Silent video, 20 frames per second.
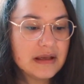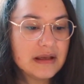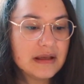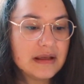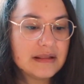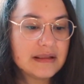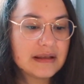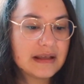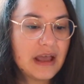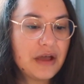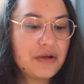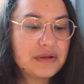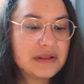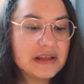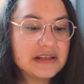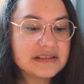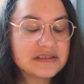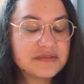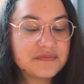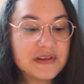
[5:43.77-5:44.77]
The
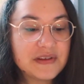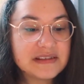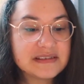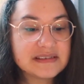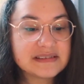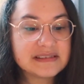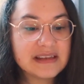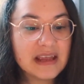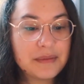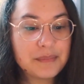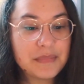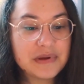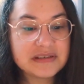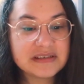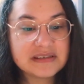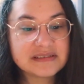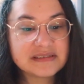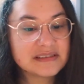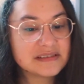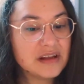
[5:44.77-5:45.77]
calculation of Vinted's net
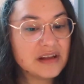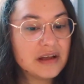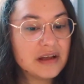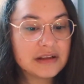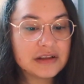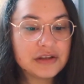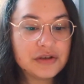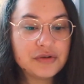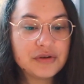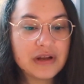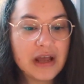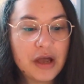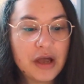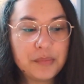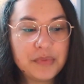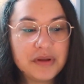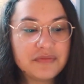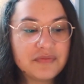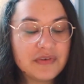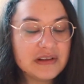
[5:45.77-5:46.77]
emissions does not include how
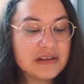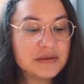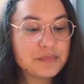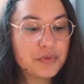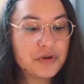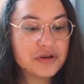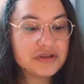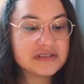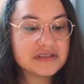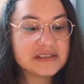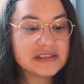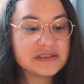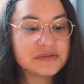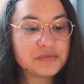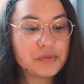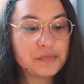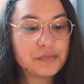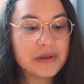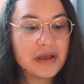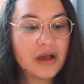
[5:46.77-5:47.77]
many Vinted purchases
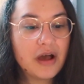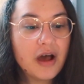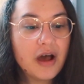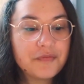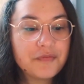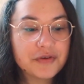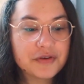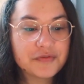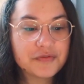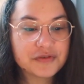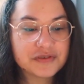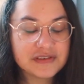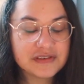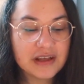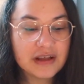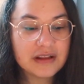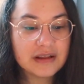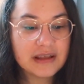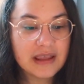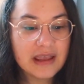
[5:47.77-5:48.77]
will be offered for
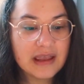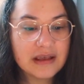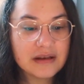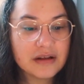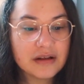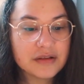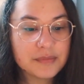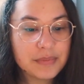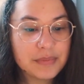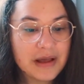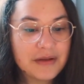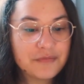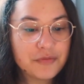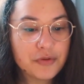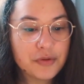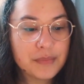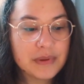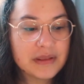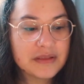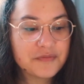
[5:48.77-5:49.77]
sale again on the
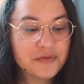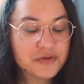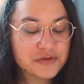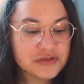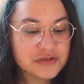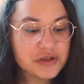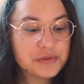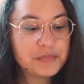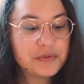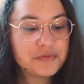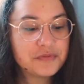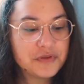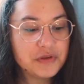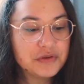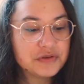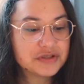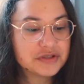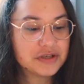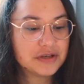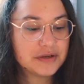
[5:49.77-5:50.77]
platform in the foreseeable
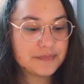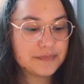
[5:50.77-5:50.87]
future.